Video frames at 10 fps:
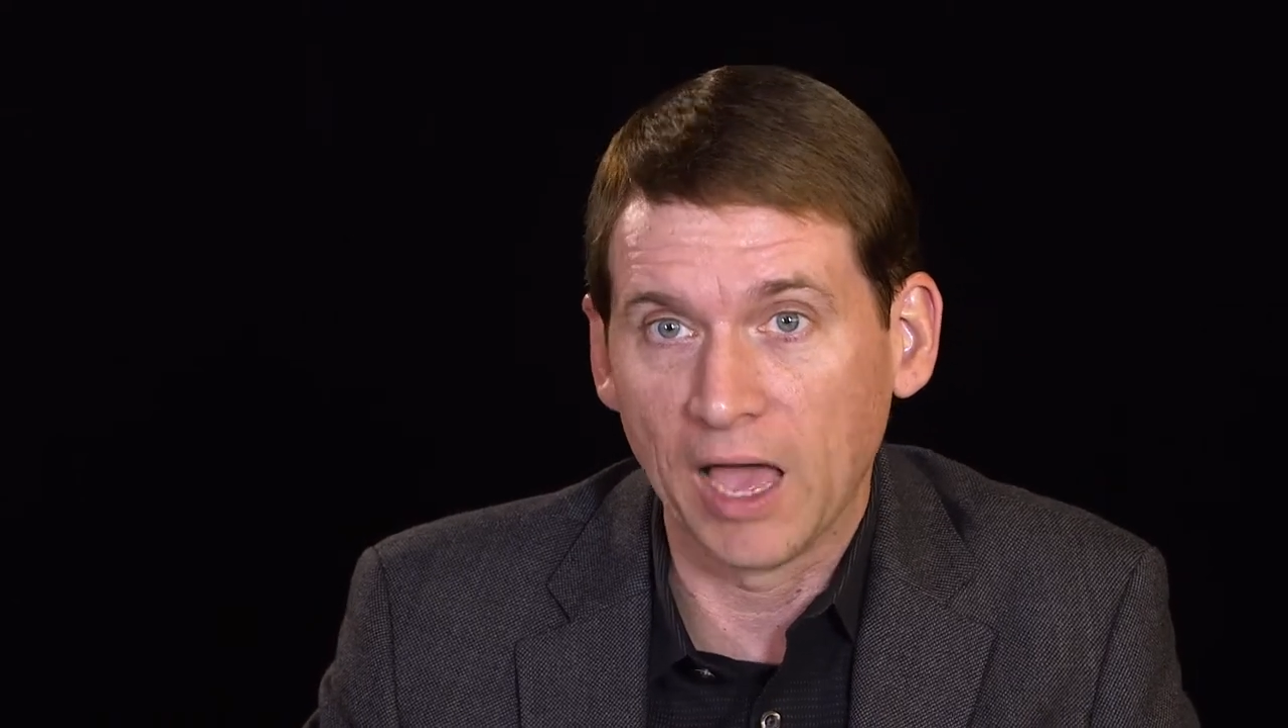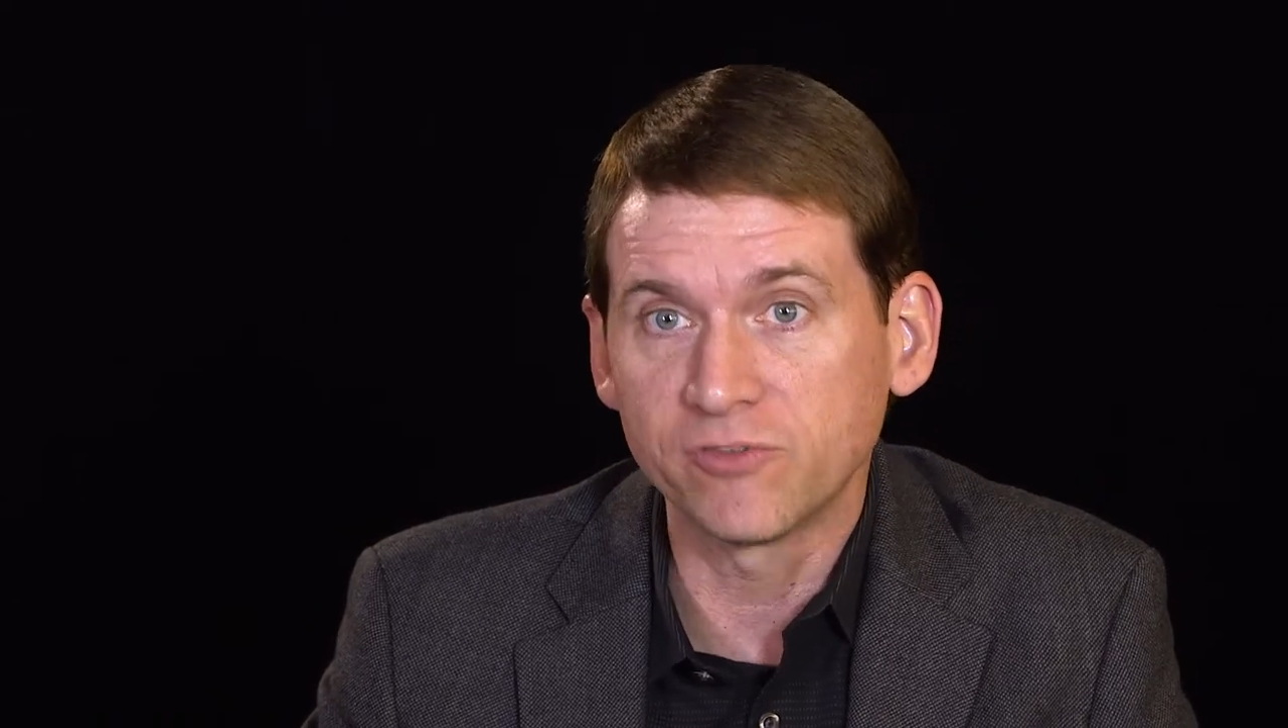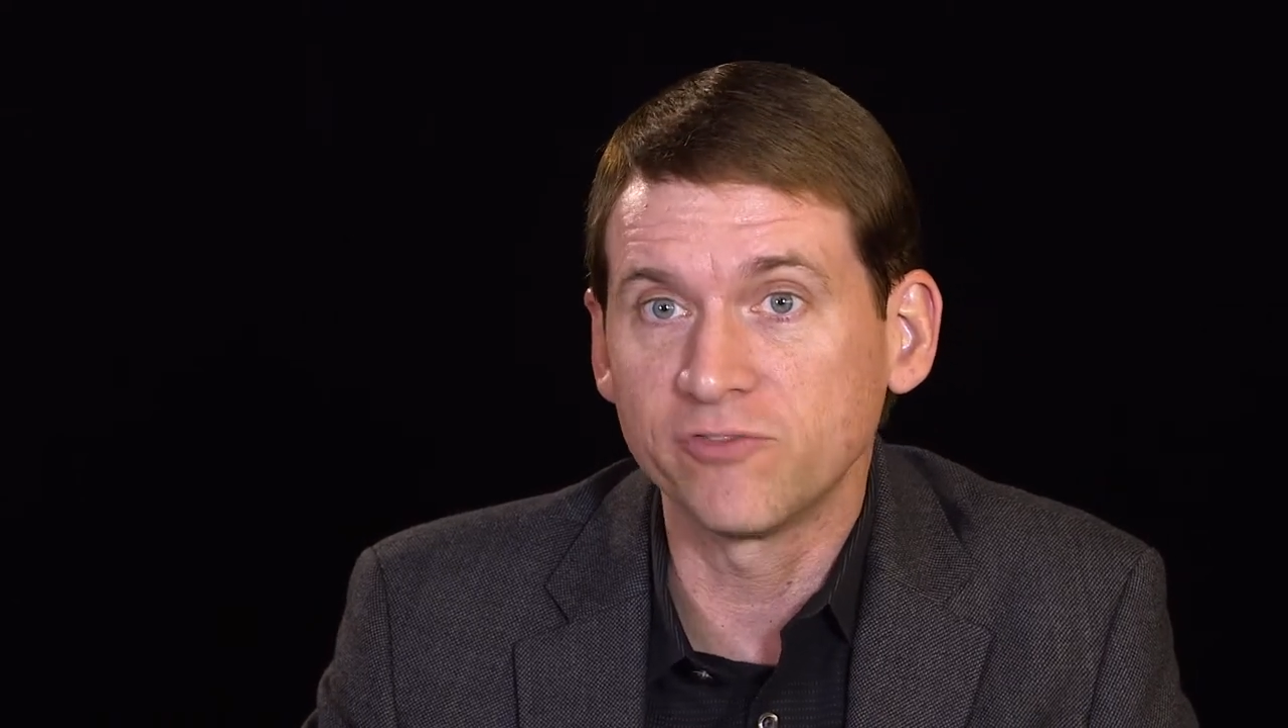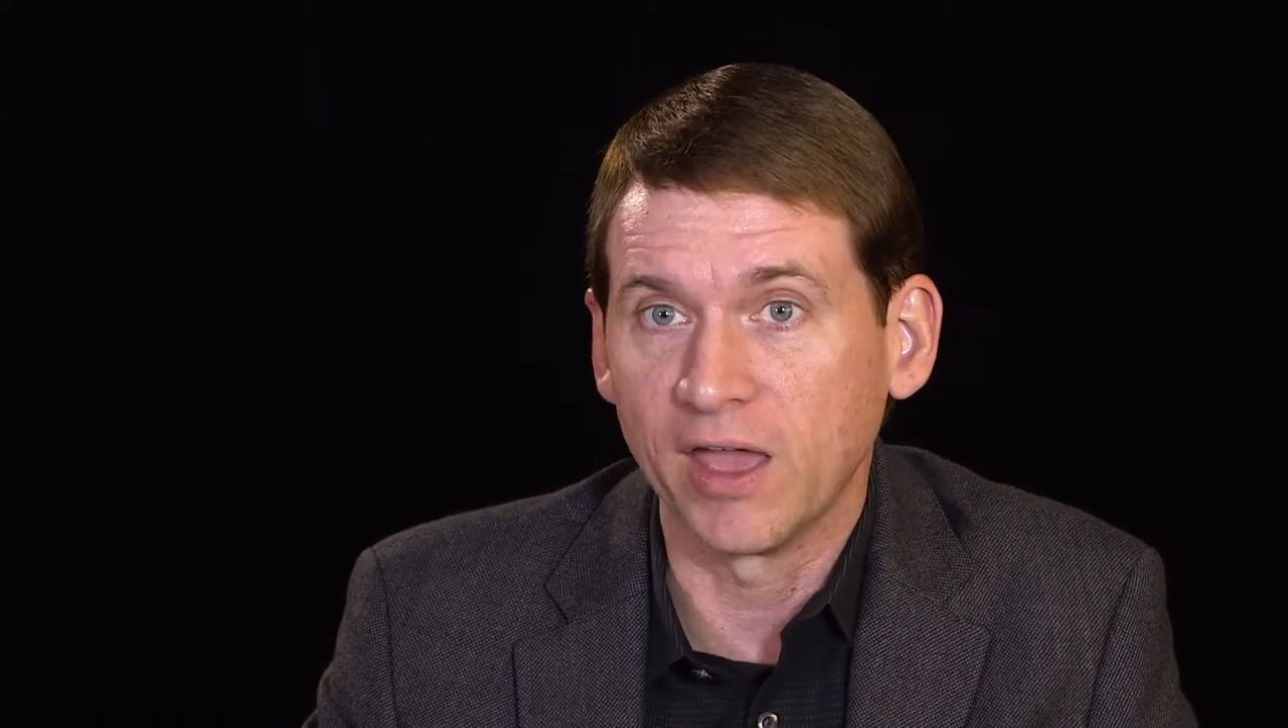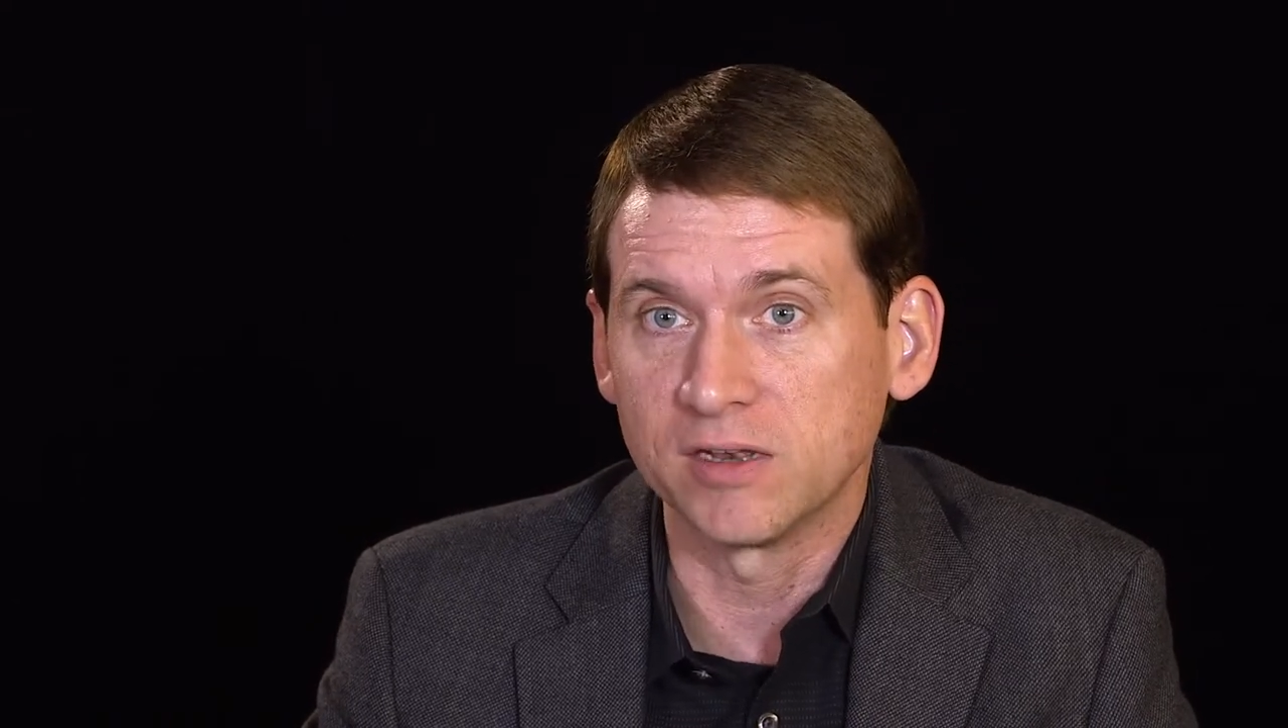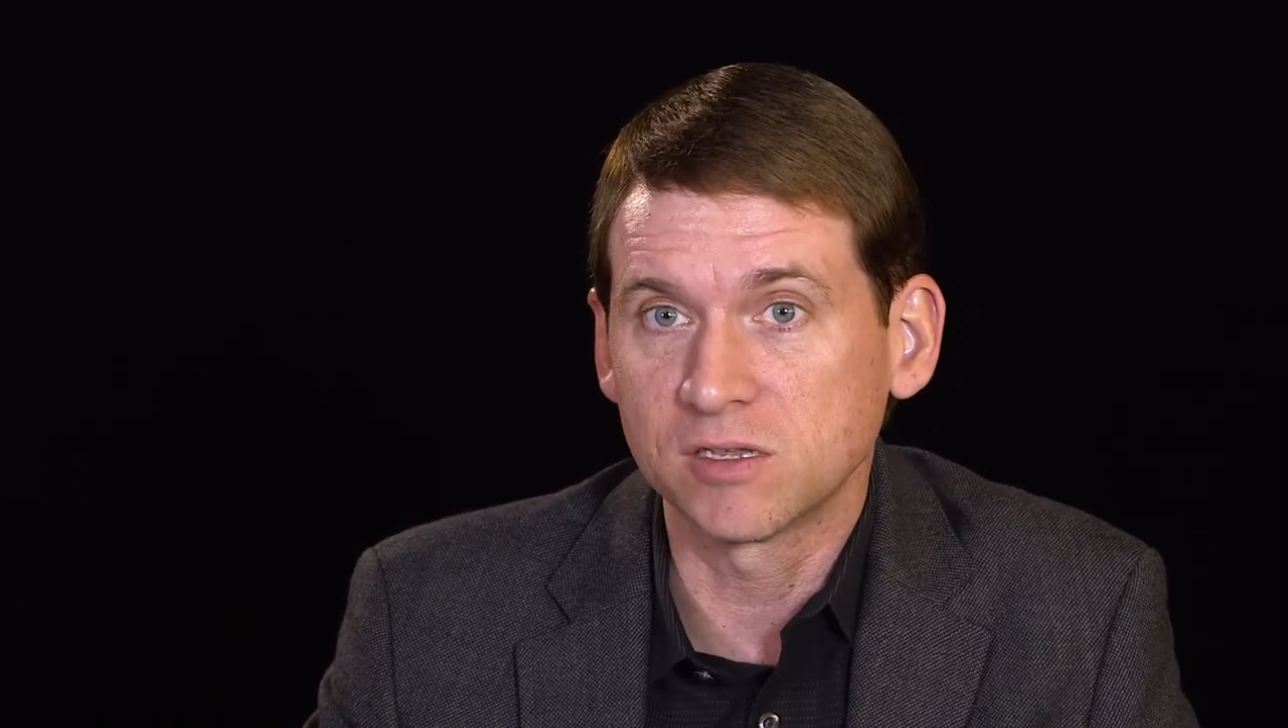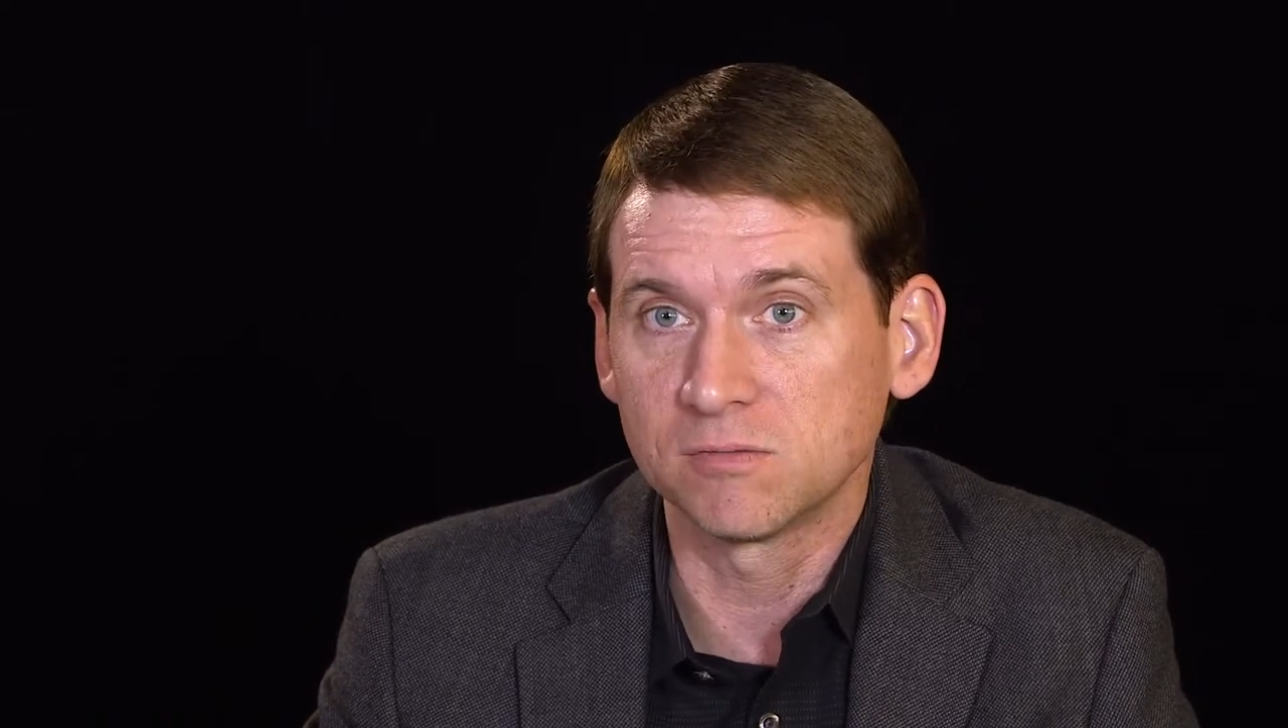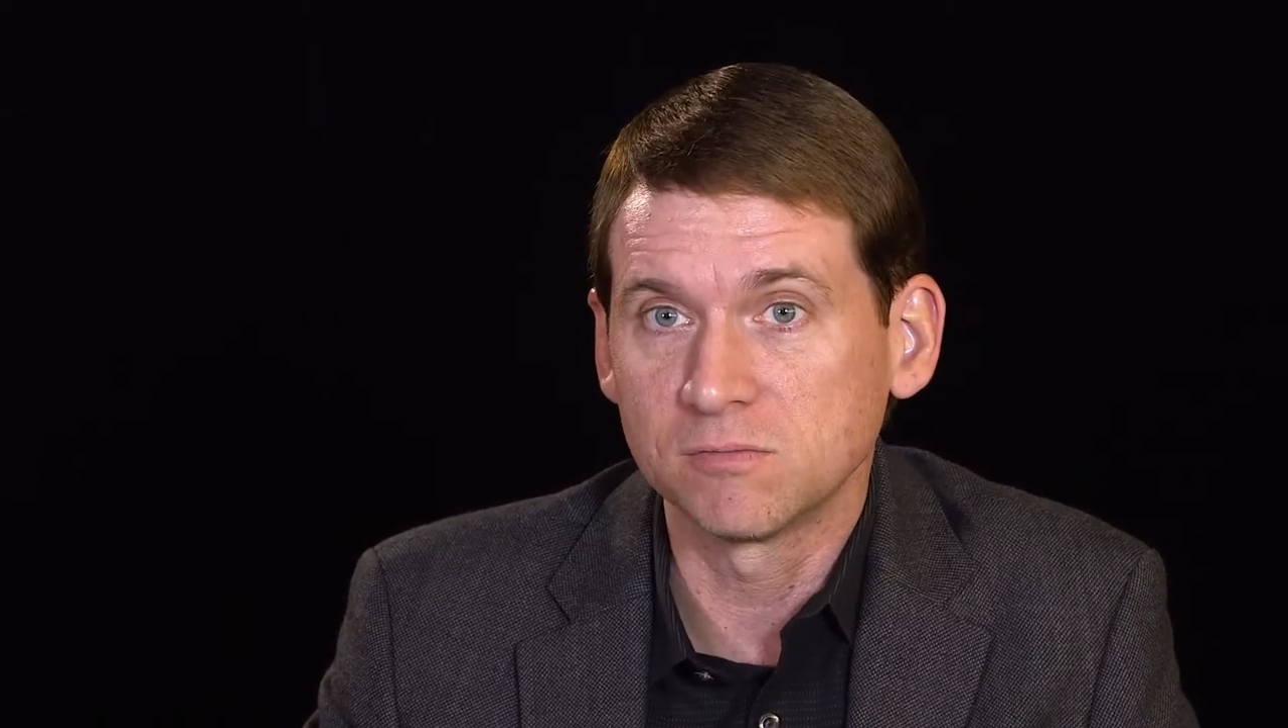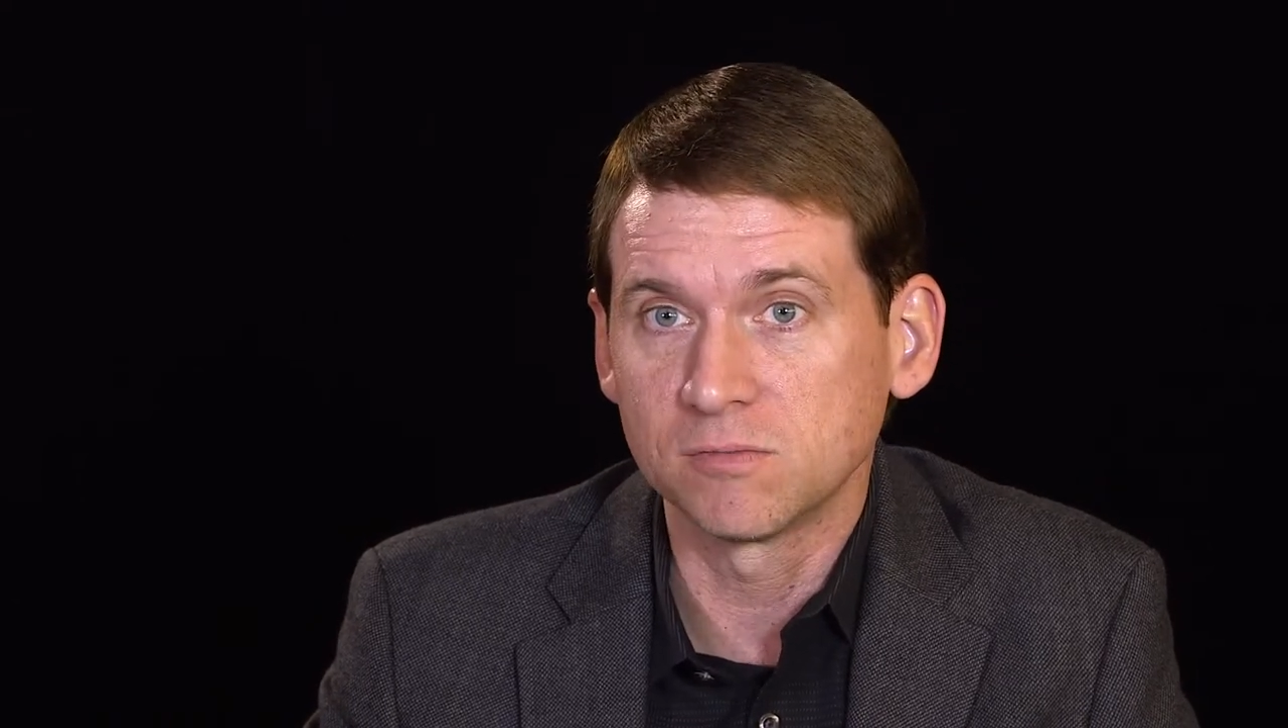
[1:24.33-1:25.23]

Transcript: live event